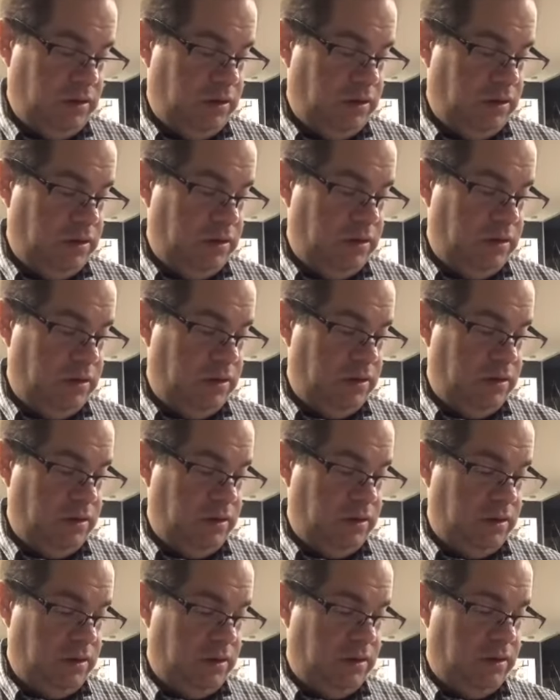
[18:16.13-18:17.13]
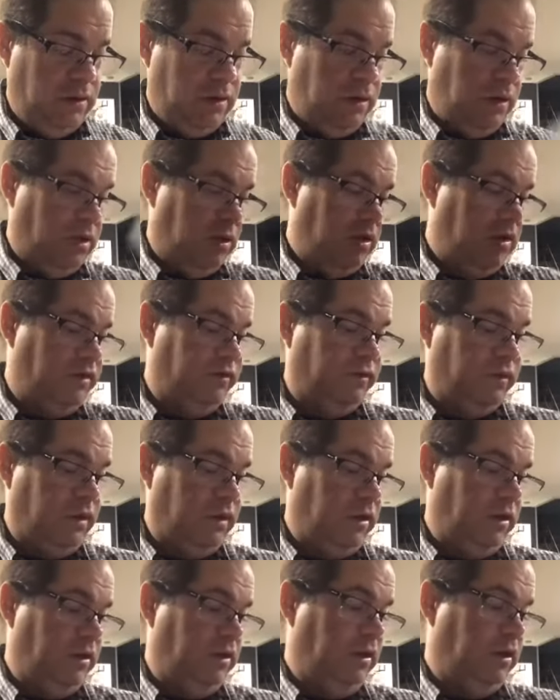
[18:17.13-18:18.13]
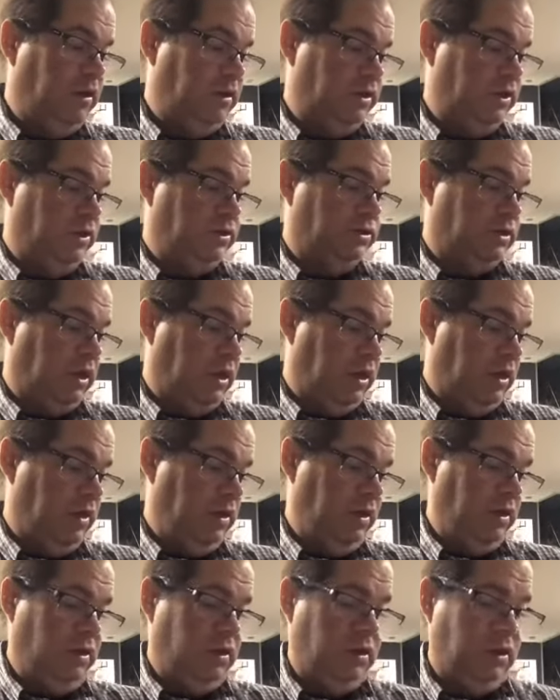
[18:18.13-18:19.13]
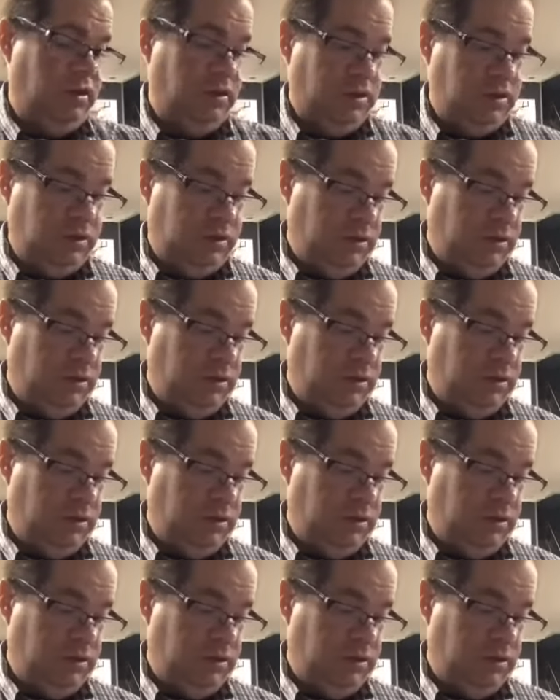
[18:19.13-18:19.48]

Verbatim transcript: Uh, hang on a second, I didn't get a chance to highlight that.